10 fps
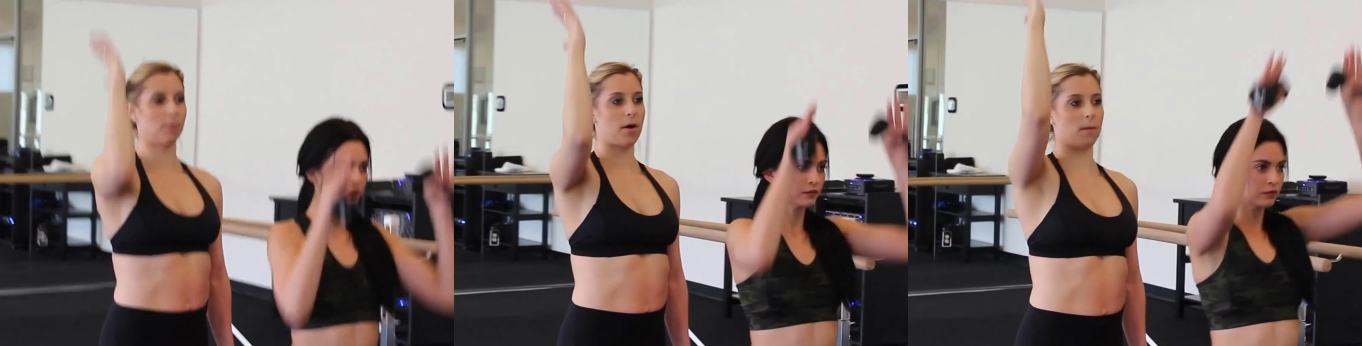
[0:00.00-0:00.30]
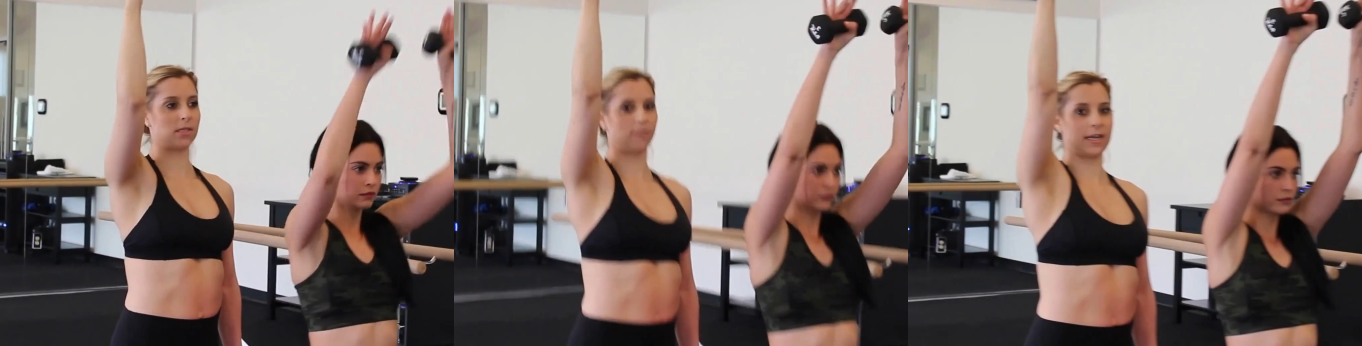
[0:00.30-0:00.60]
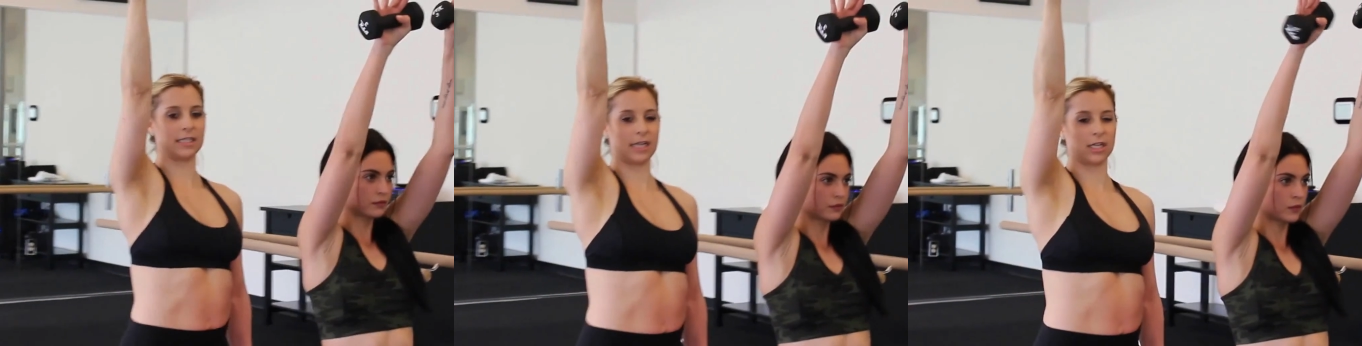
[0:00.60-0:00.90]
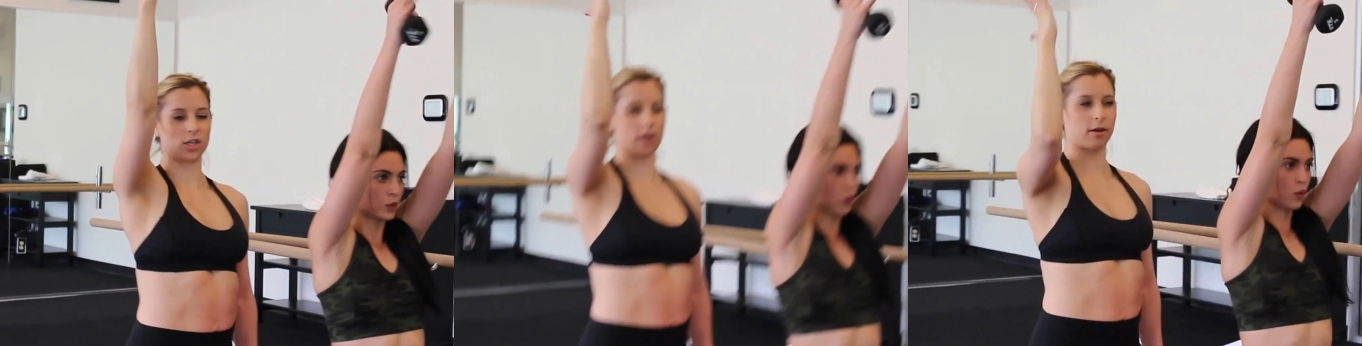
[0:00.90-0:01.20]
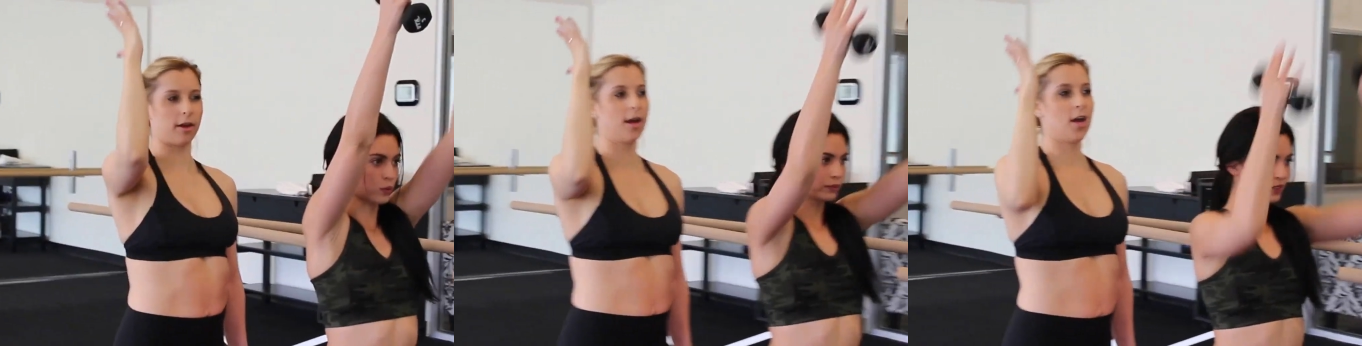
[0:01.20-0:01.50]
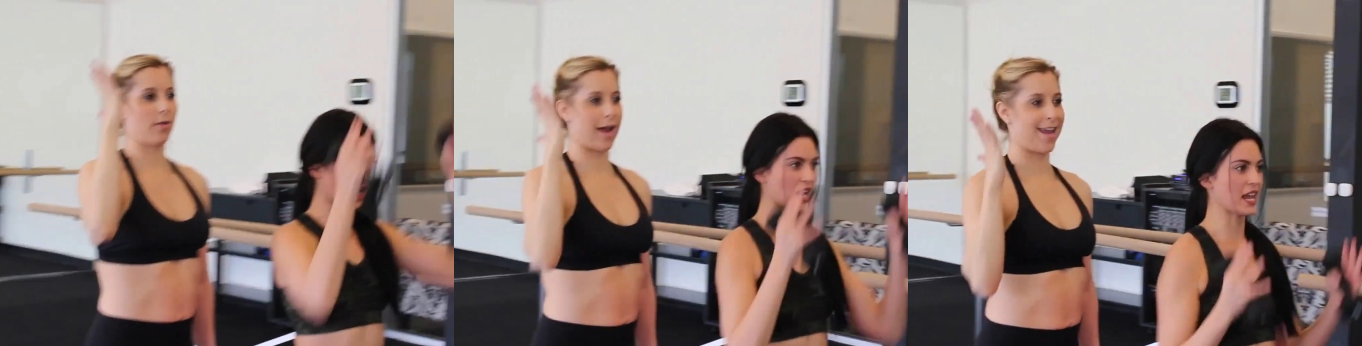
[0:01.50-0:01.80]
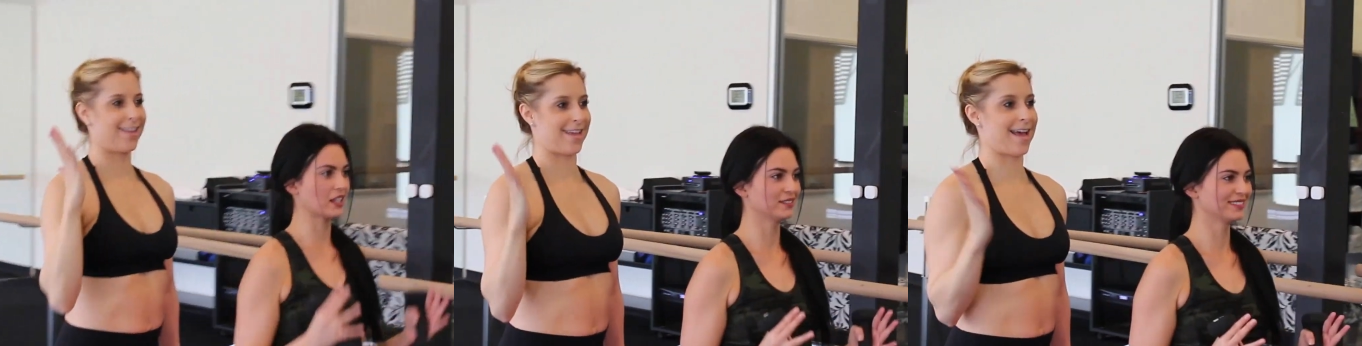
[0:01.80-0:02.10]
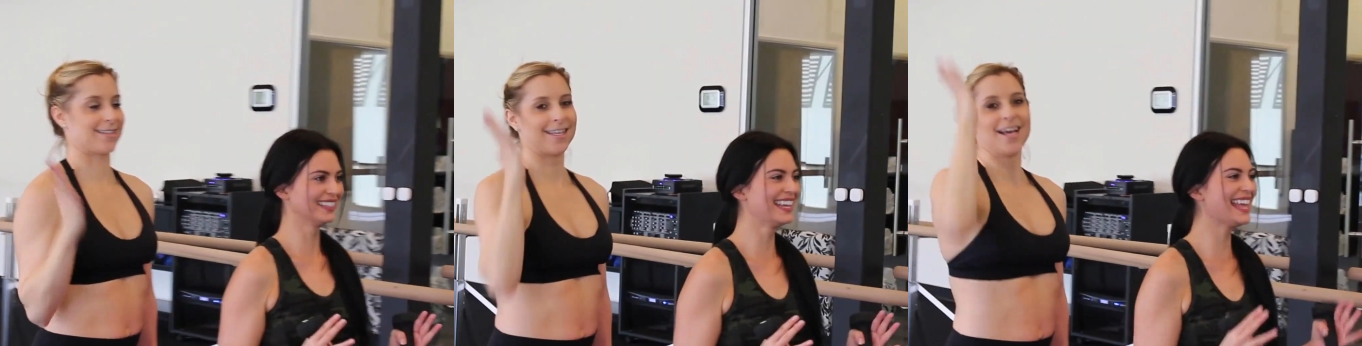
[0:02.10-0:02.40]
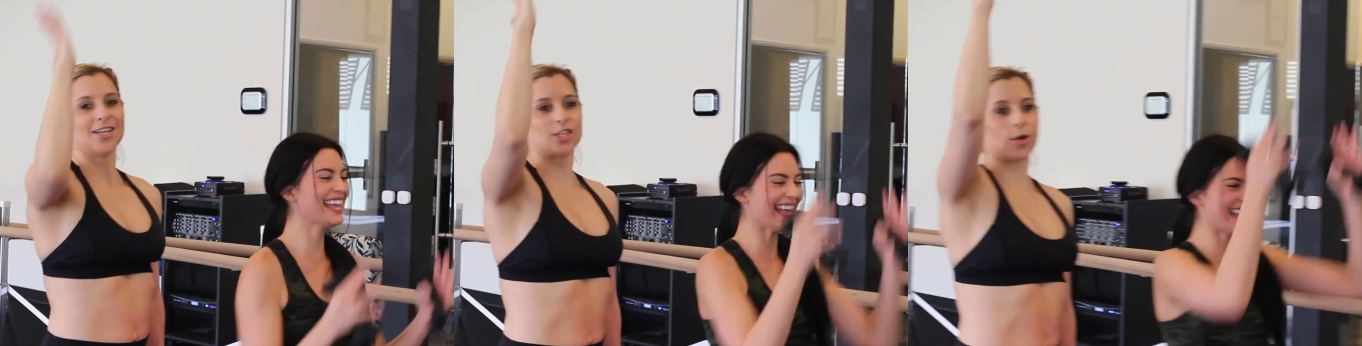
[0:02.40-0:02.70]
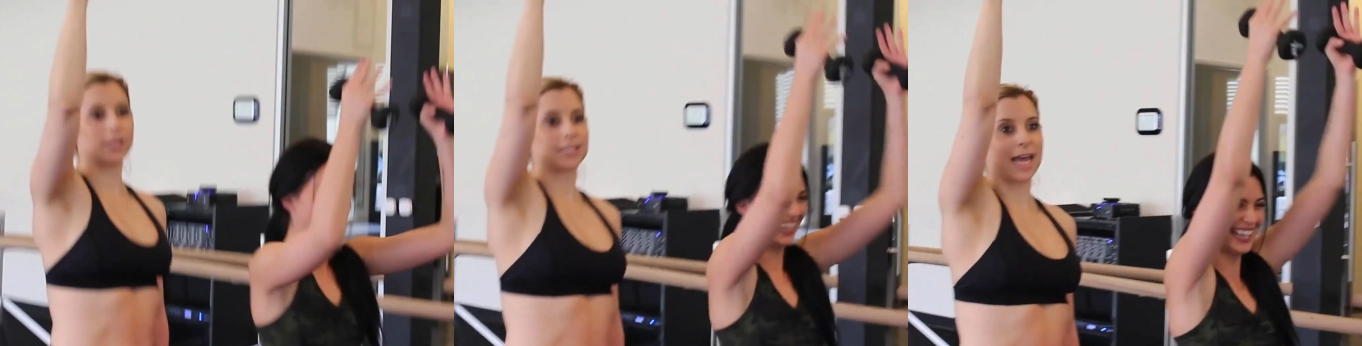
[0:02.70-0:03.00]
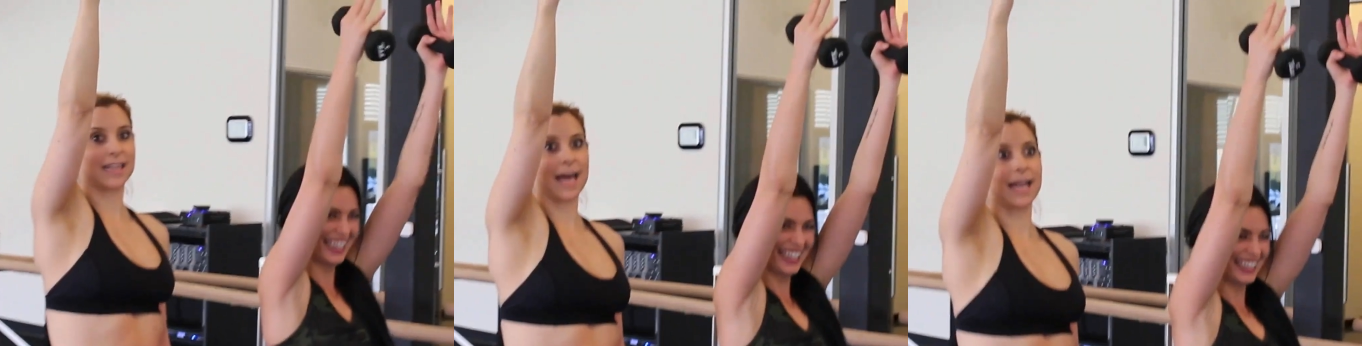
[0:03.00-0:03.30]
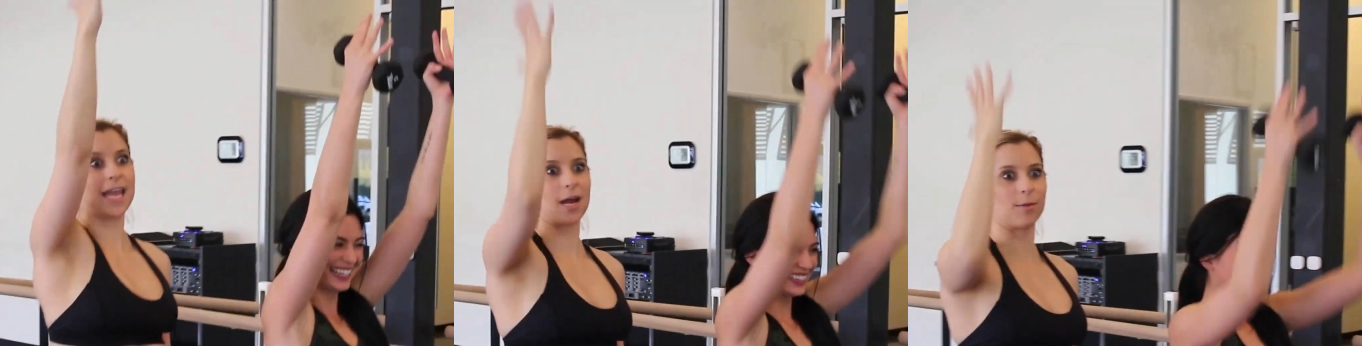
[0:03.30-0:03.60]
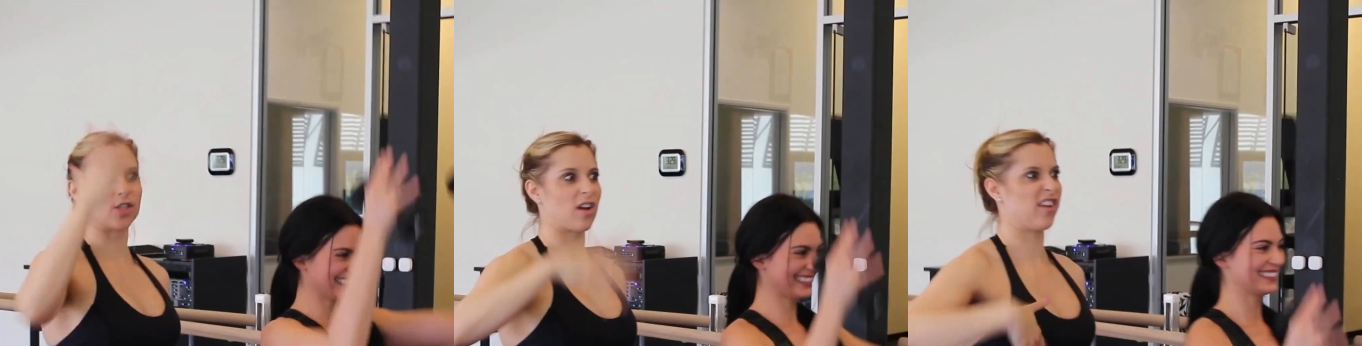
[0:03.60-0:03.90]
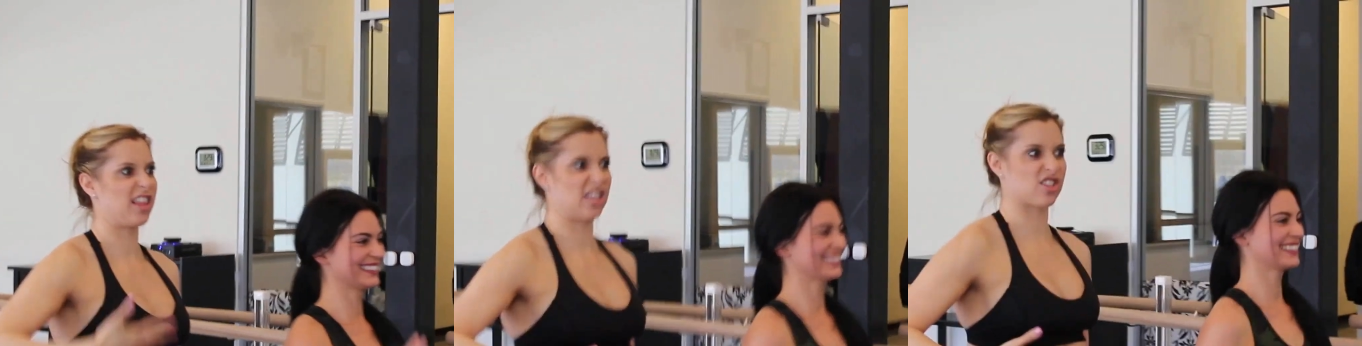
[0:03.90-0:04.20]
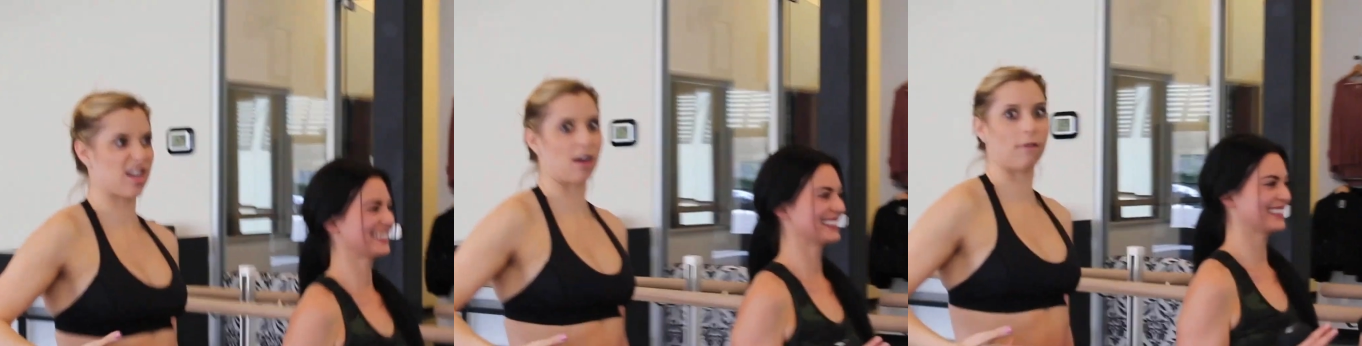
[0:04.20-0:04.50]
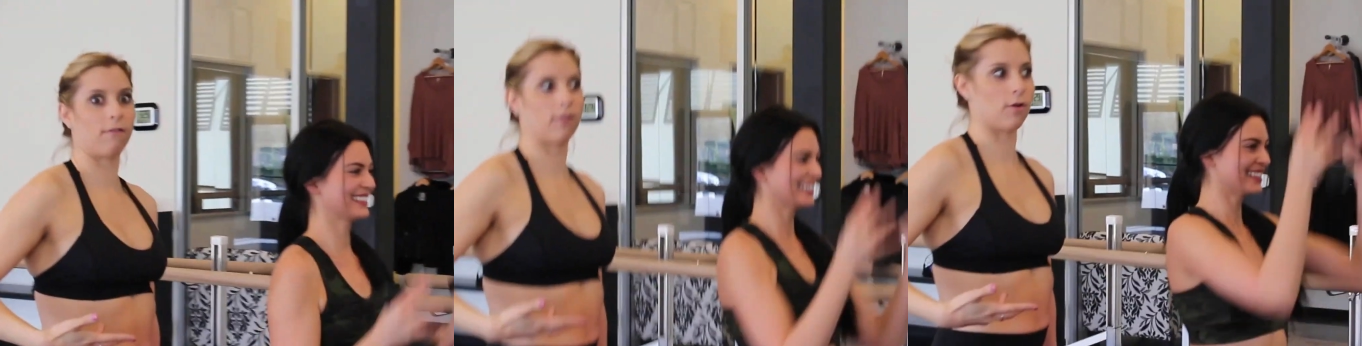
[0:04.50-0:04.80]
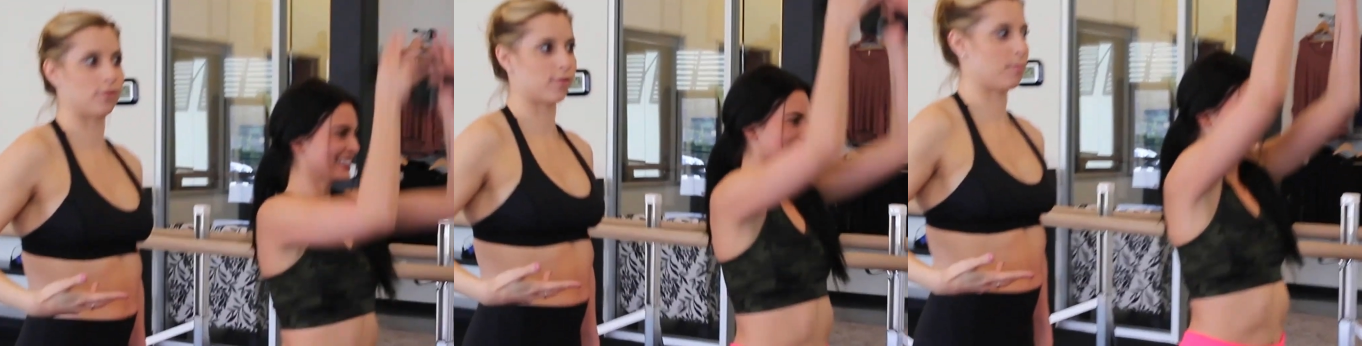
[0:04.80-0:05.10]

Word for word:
Speaker 1: the palms facing each other, right? Yes. So it's like that hammer, so everything just kind of flows